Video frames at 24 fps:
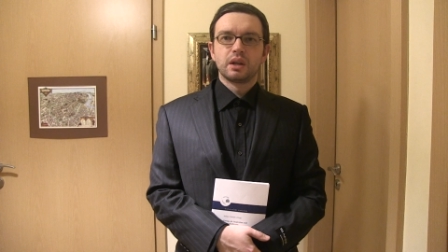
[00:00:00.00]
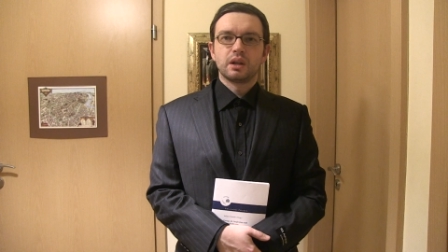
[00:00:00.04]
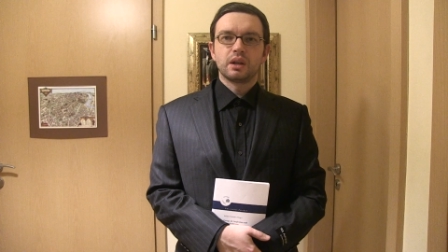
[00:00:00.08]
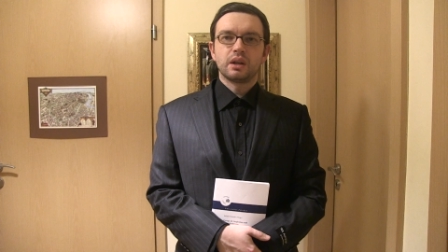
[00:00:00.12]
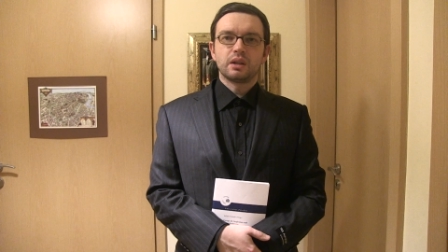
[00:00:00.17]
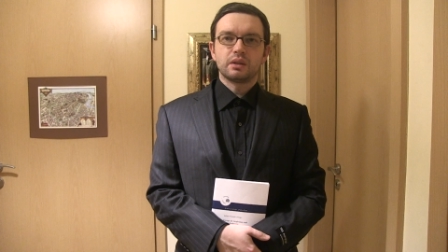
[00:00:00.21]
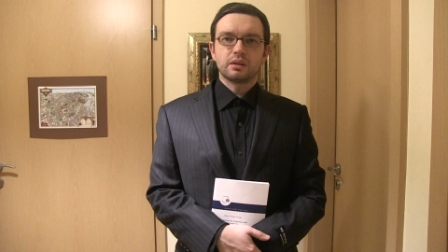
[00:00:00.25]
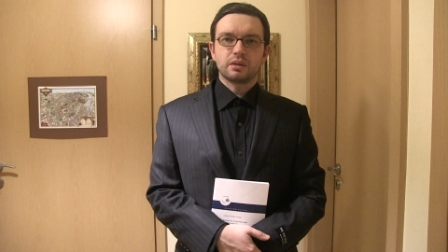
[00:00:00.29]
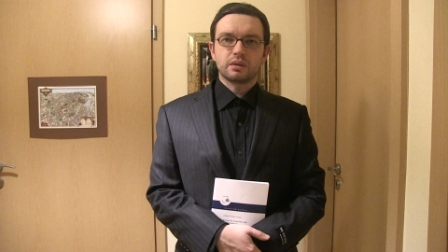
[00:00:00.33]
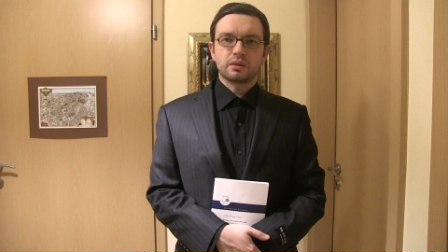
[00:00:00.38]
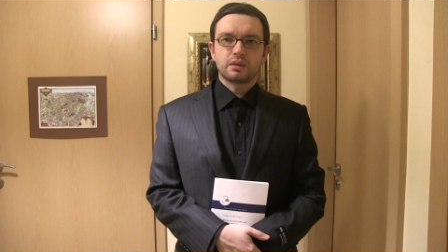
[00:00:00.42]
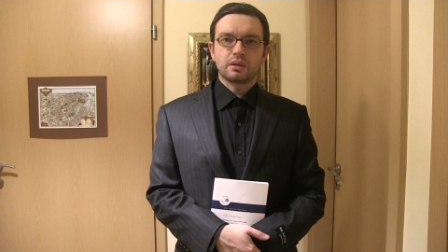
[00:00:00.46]

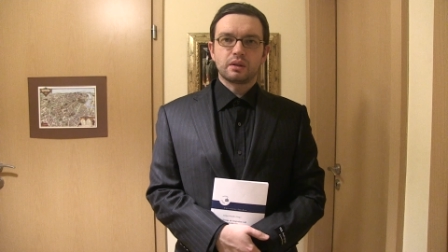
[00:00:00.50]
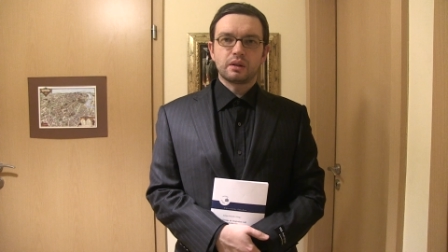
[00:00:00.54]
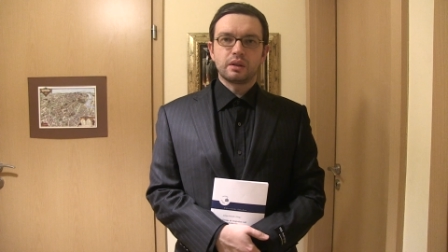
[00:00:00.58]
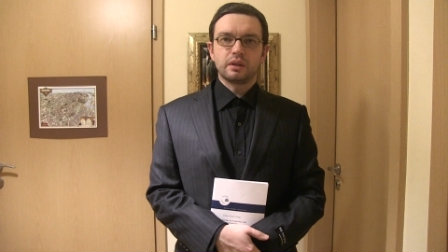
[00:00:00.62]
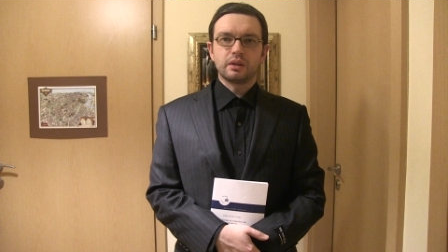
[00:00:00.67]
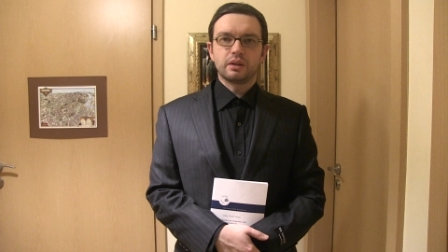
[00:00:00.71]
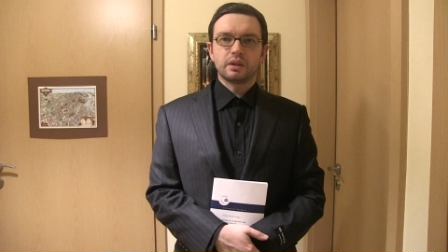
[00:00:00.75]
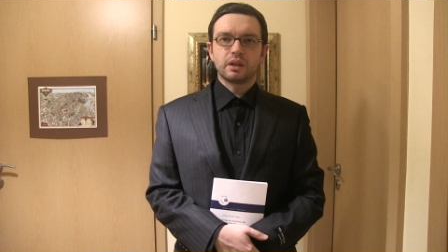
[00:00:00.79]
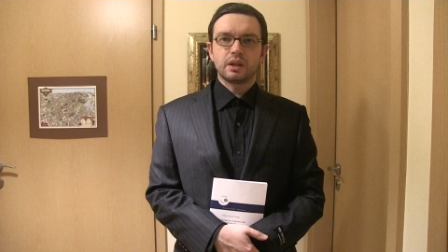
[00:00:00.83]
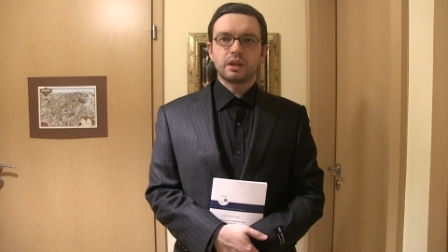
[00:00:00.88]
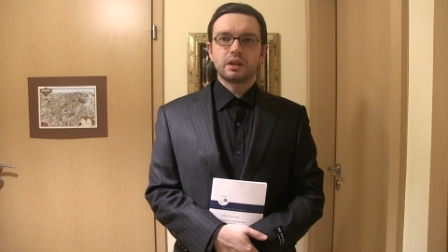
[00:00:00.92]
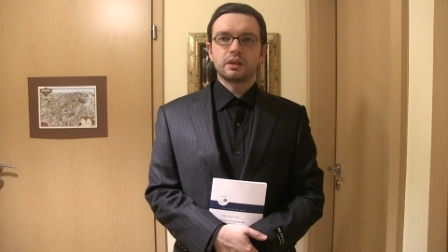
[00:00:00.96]
and not only
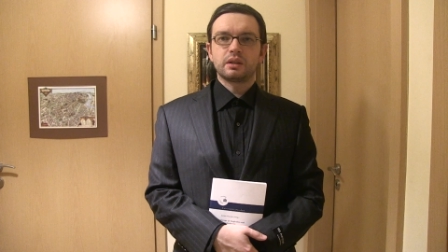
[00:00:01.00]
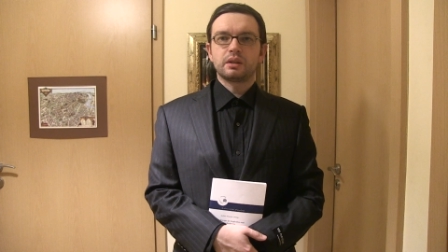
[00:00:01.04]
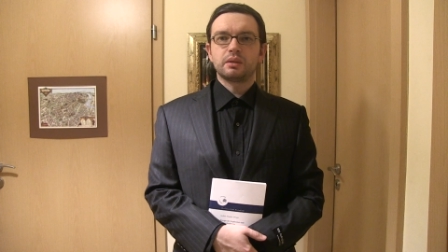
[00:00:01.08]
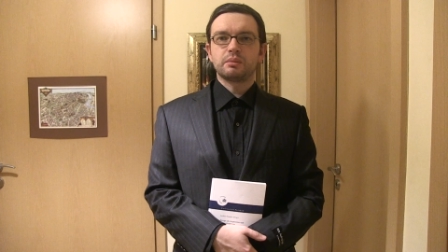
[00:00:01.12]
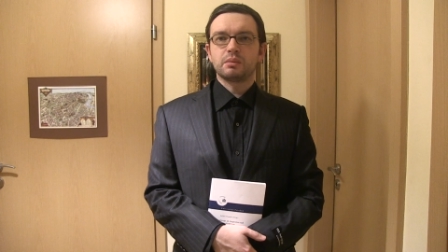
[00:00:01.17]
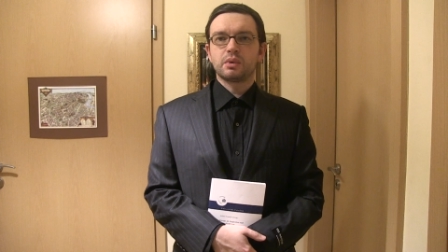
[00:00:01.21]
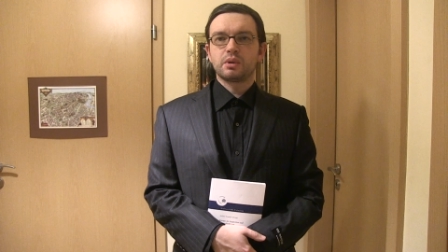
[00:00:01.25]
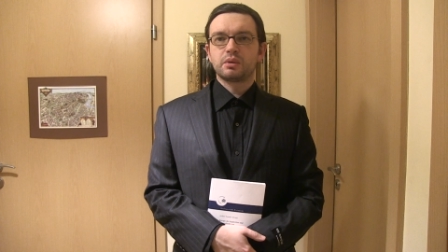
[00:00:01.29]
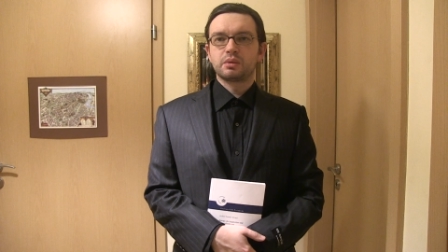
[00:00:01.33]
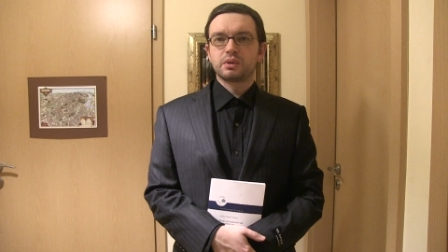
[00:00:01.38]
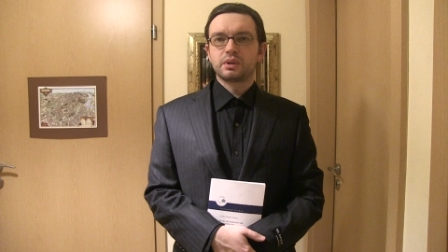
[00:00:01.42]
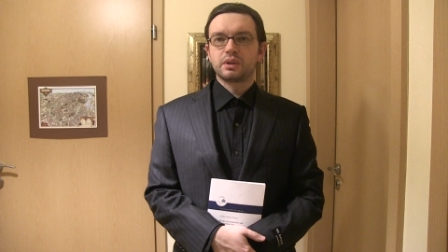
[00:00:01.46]
that,
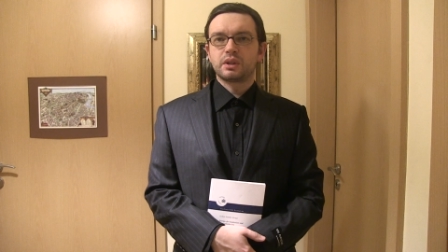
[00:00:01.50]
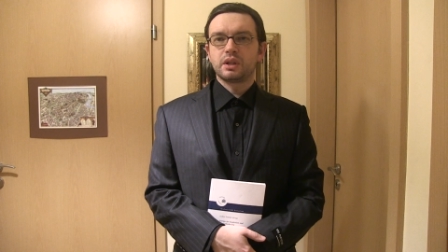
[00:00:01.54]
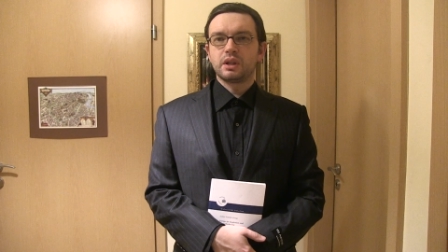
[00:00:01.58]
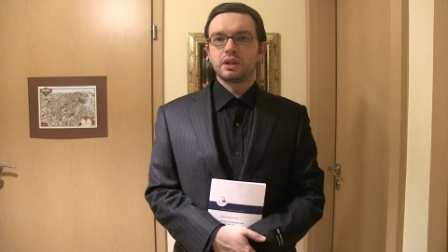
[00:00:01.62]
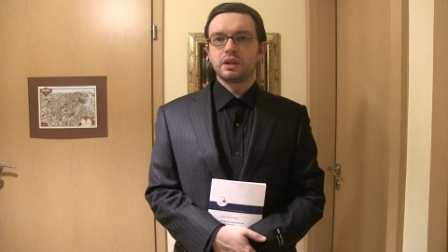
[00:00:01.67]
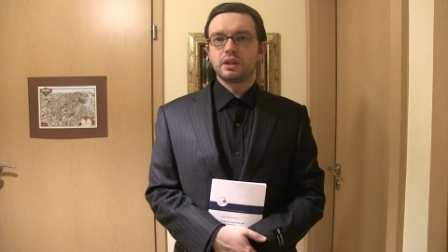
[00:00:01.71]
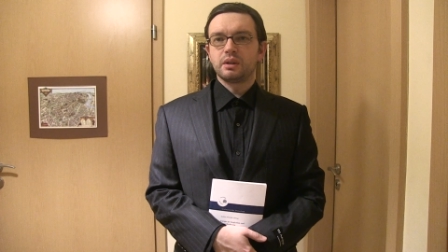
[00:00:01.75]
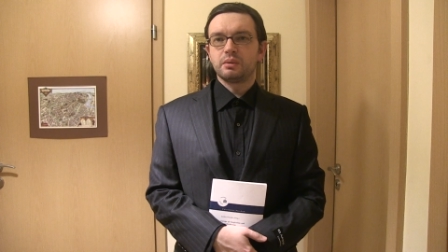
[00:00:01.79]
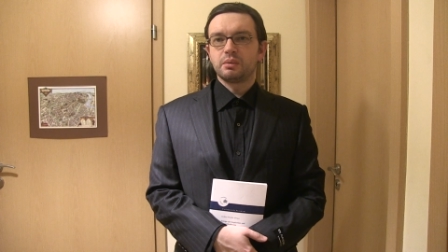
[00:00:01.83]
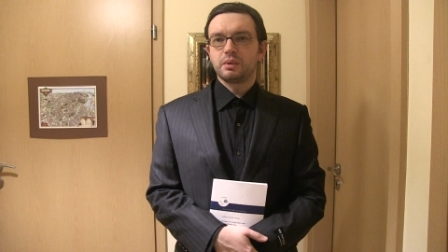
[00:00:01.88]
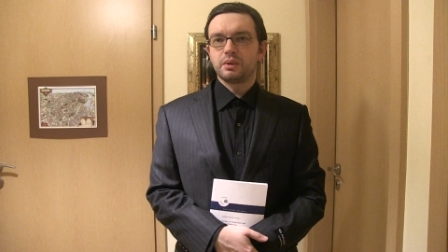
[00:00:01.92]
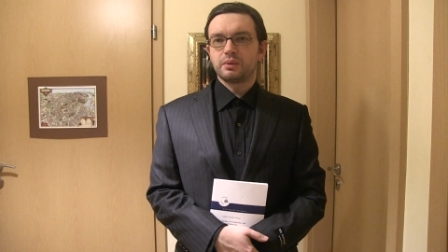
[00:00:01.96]

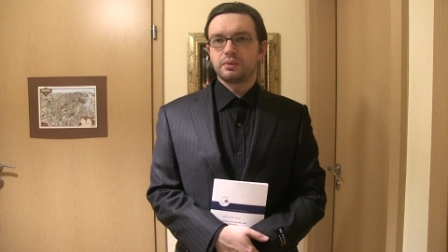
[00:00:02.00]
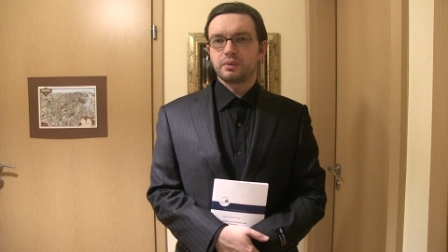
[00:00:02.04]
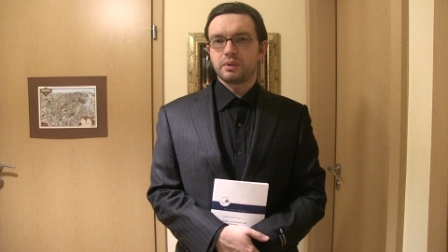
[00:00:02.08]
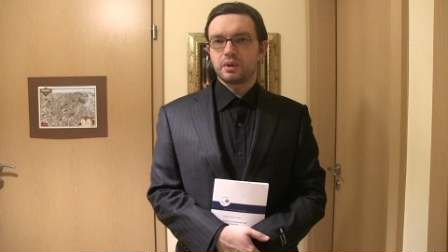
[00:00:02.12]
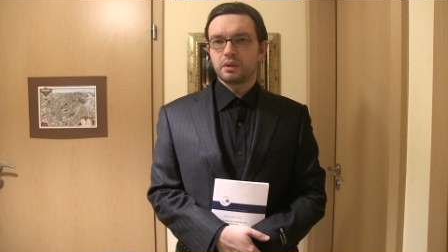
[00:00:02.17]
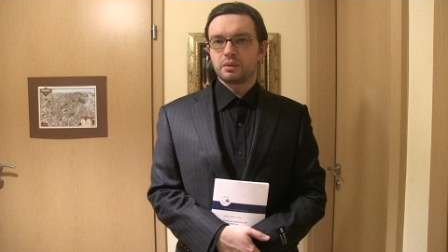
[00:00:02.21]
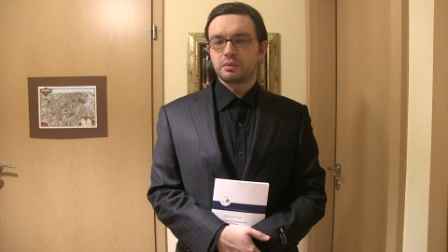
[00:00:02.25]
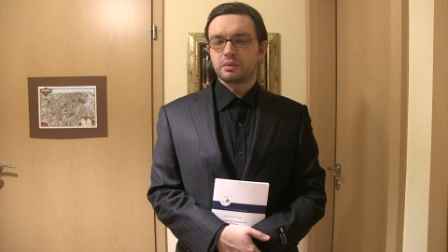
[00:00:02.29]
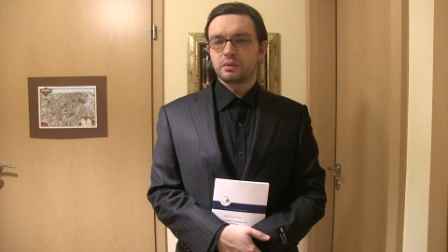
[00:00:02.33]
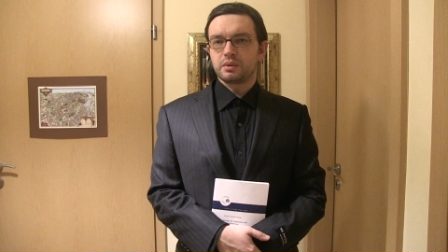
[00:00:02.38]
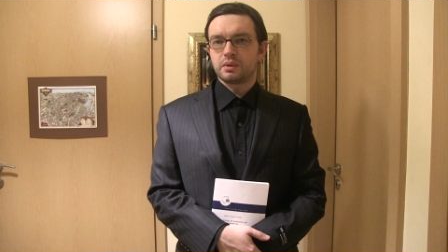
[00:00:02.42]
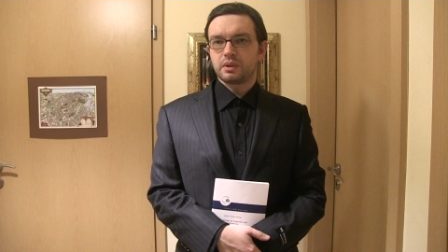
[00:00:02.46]
mostly
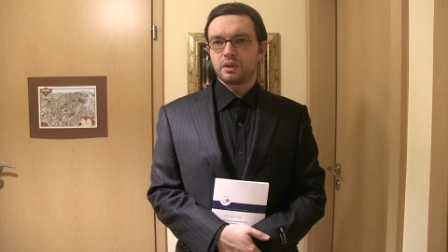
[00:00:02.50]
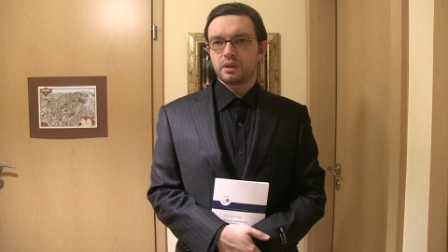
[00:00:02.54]
without